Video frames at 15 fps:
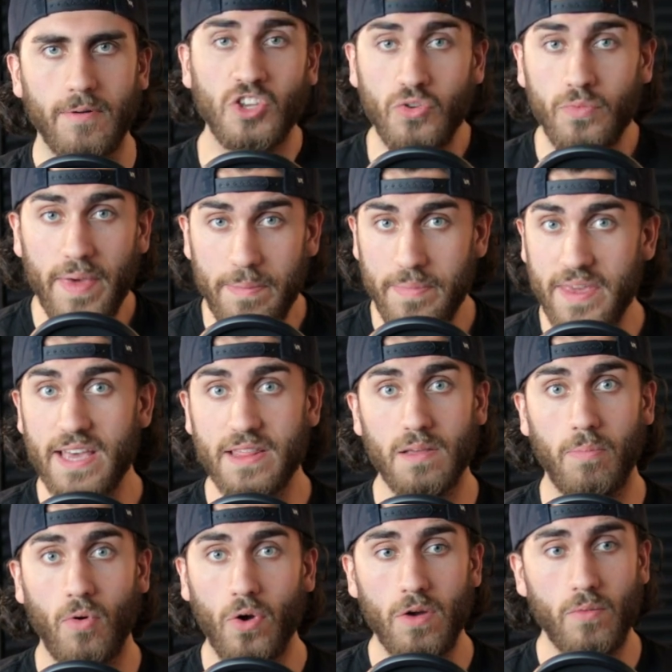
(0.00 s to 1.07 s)
So you may be at
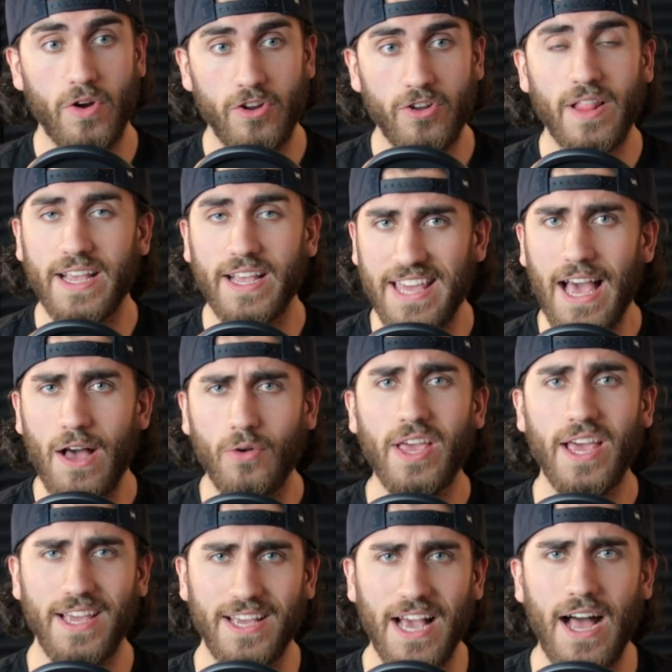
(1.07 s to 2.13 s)
the point where you're like, yeah,
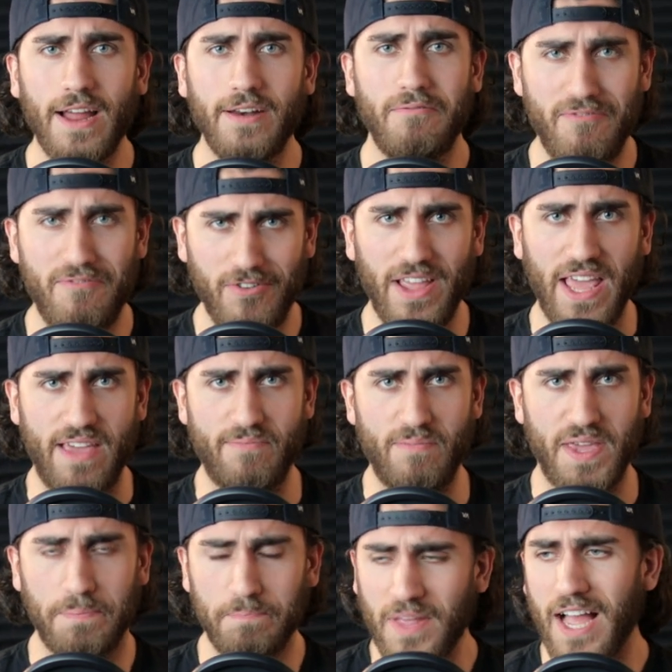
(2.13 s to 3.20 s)
okay, God forgave
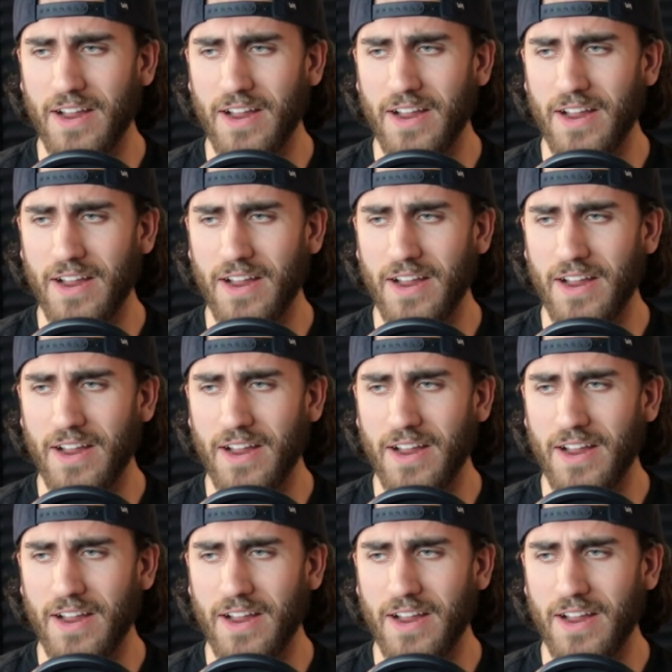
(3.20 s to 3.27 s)
me.